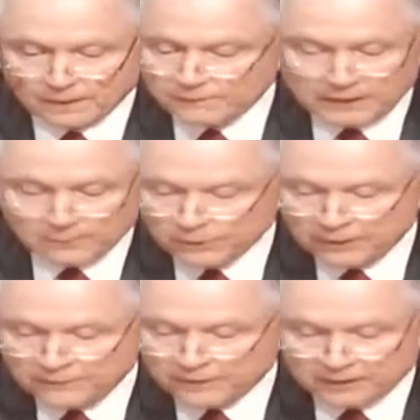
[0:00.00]
If any
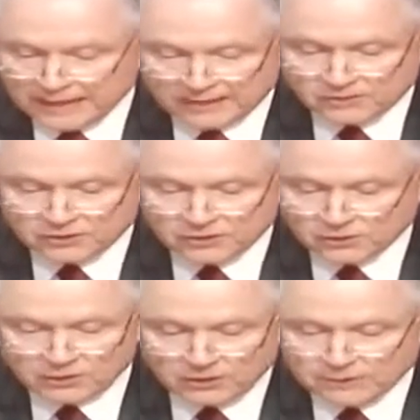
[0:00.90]
brief interaction
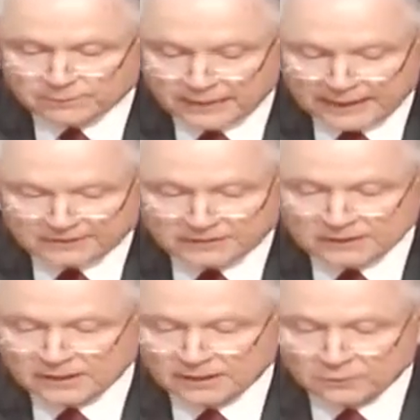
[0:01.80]
occurred in
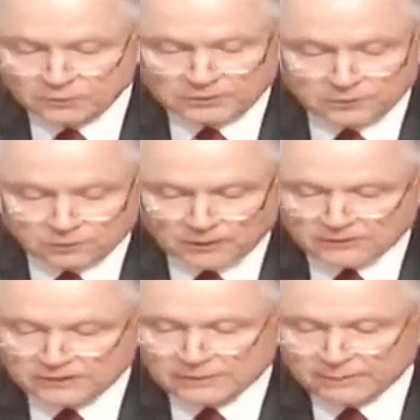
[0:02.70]
passing with the
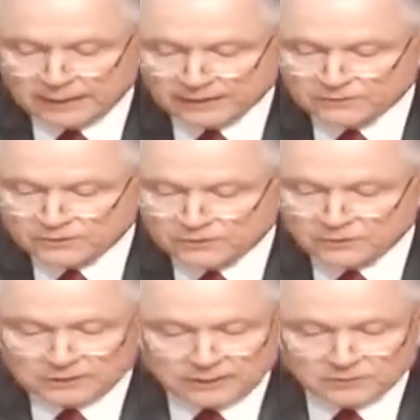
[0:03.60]
Russian ambassador during